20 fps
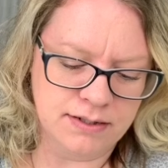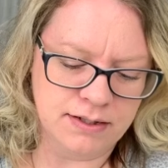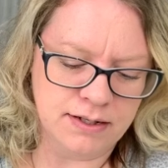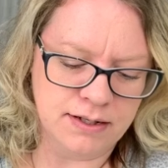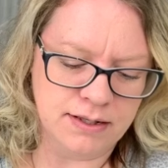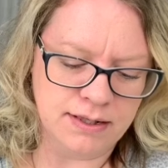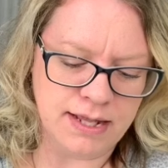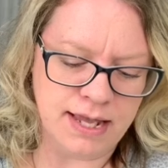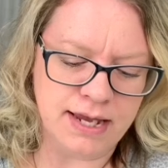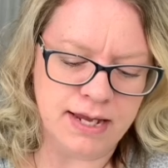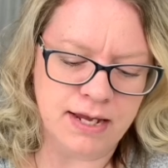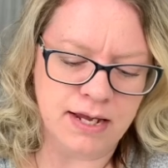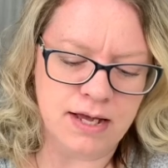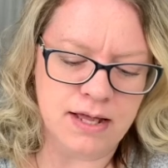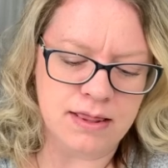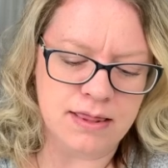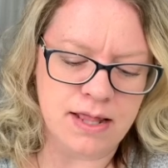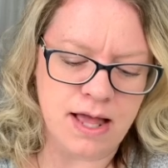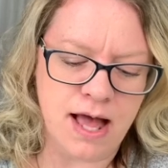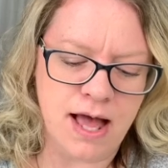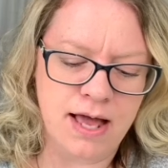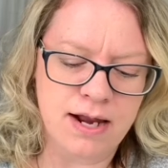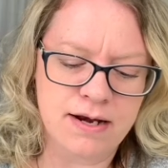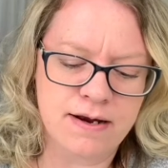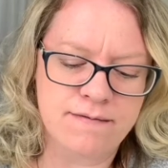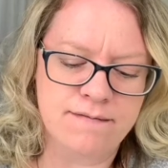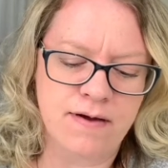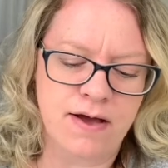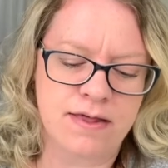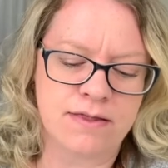Like a lot
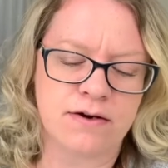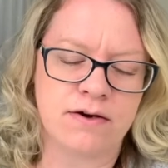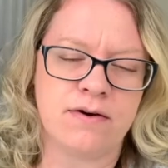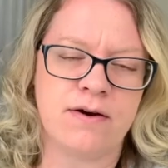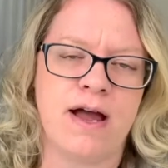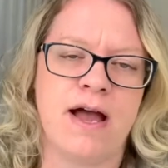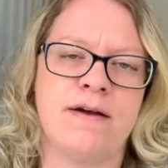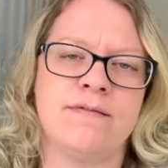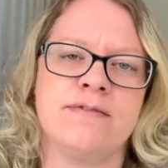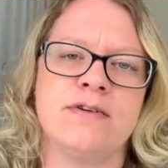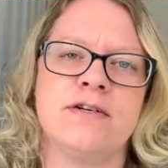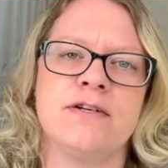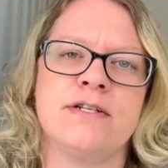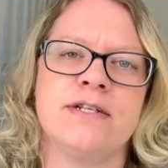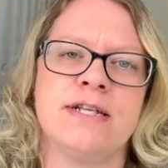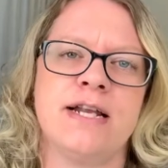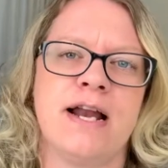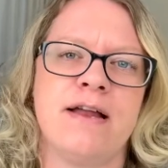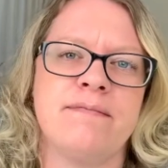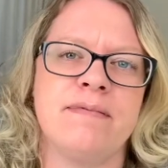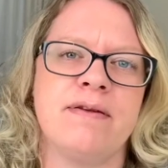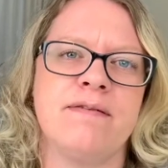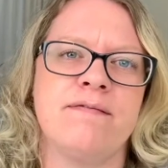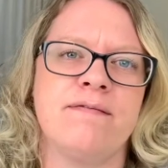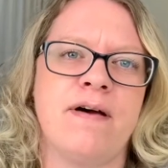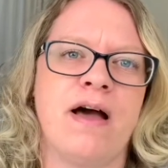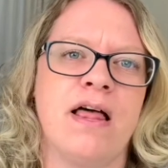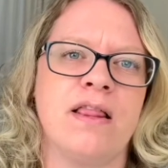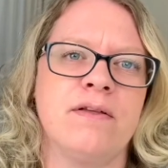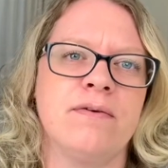of other crafters that I've been
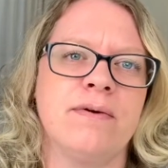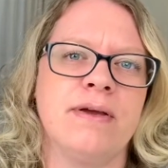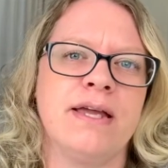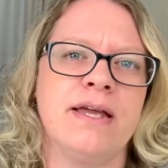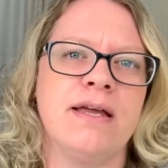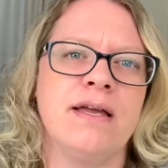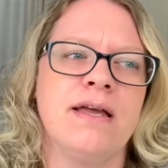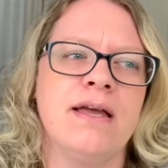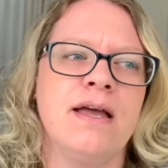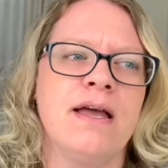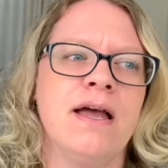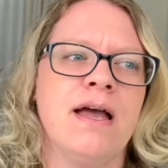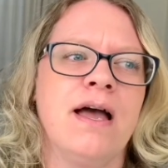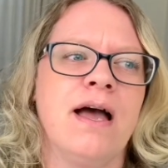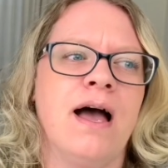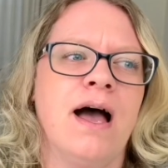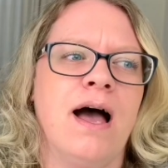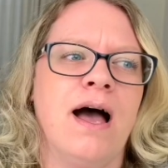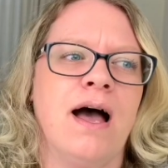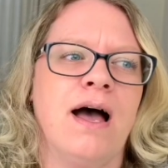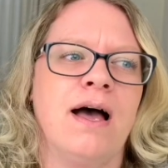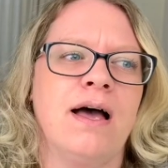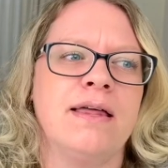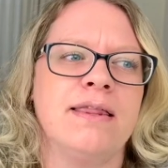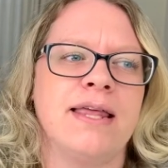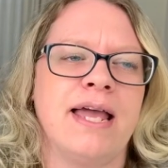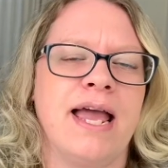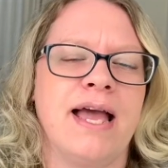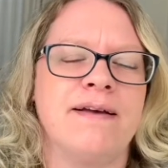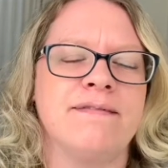following,
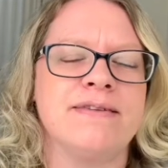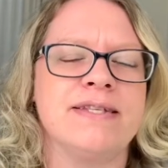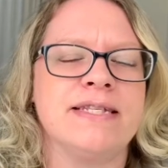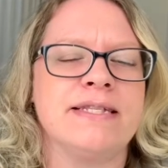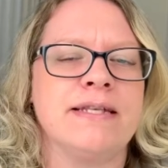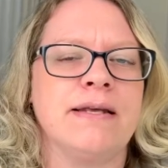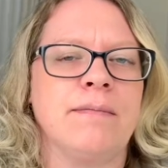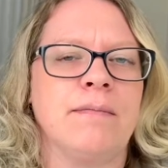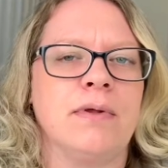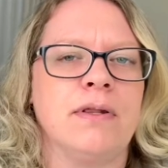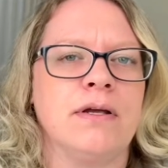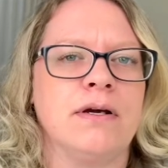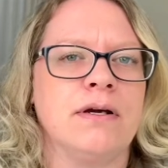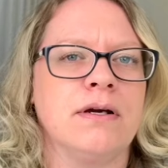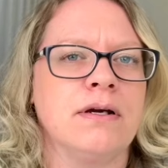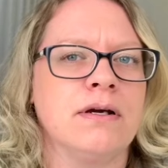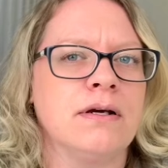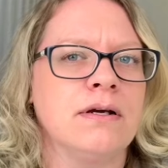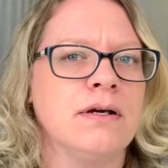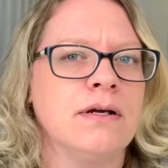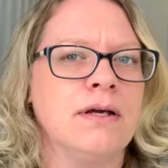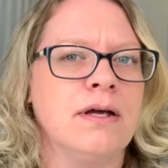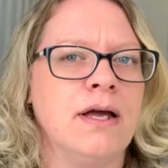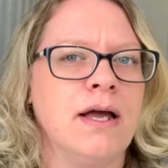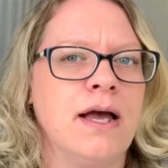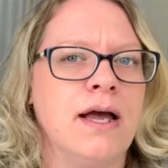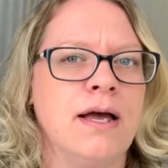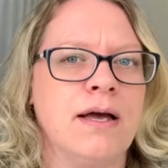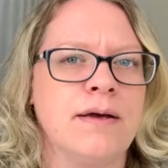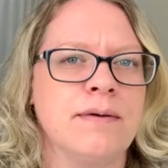they have similar
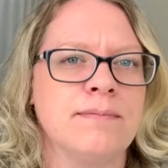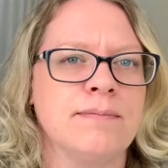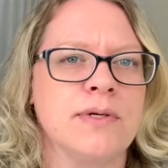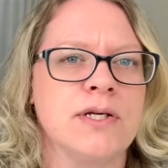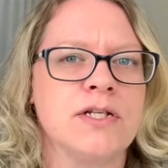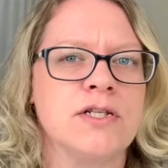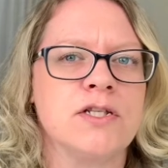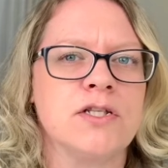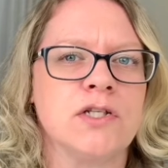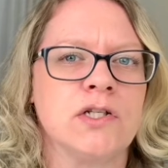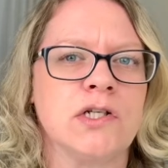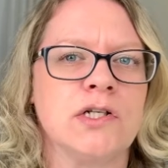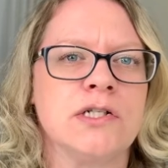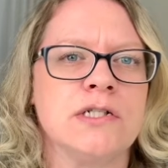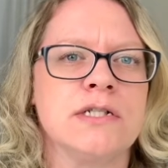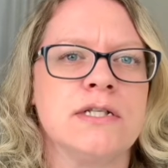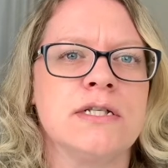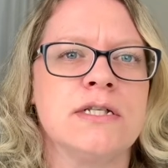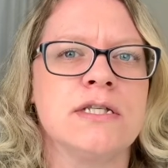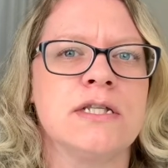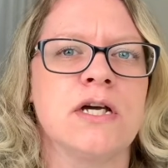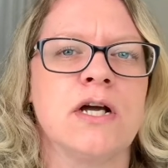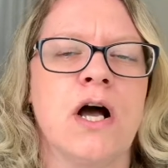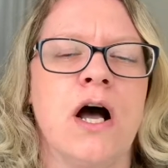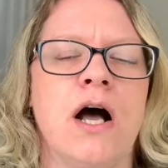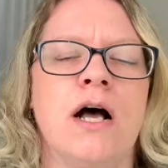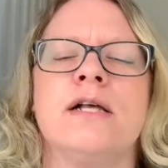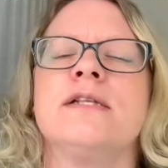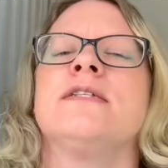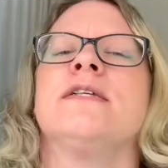concerns. The
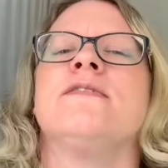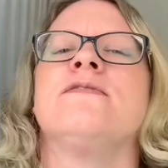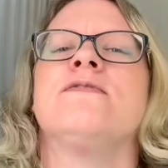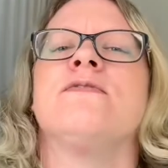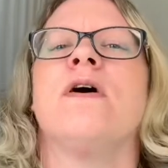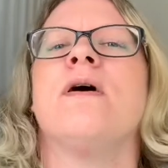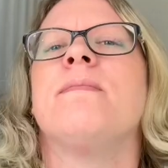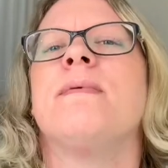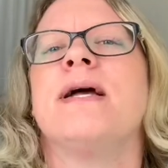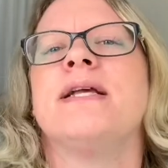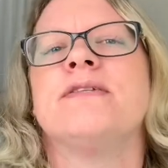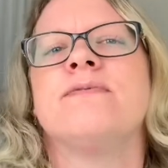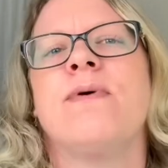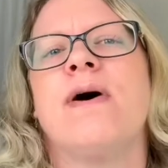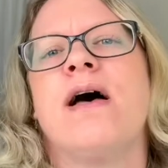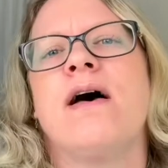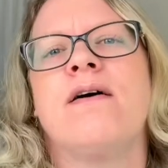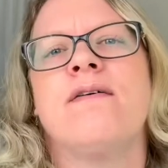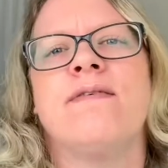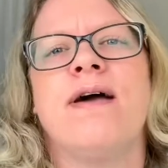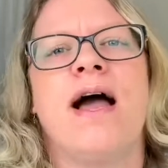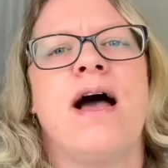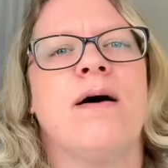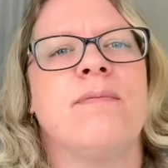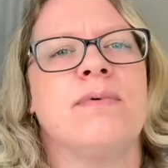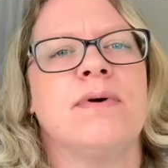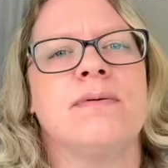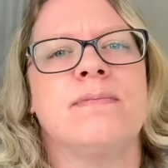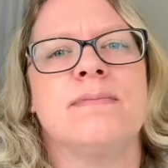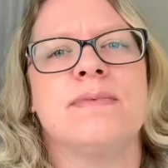cost of 12 by 12
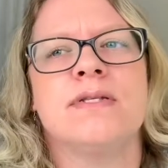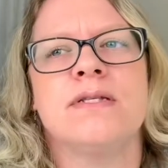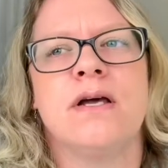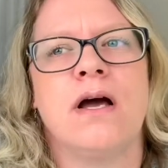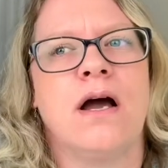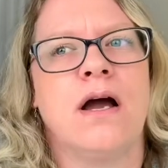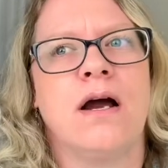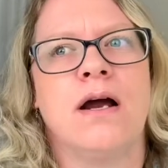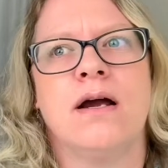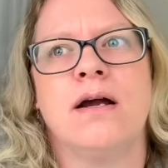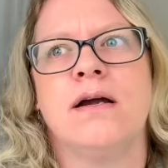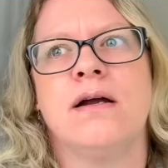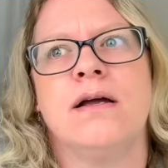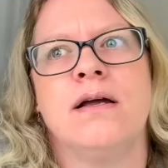albums are,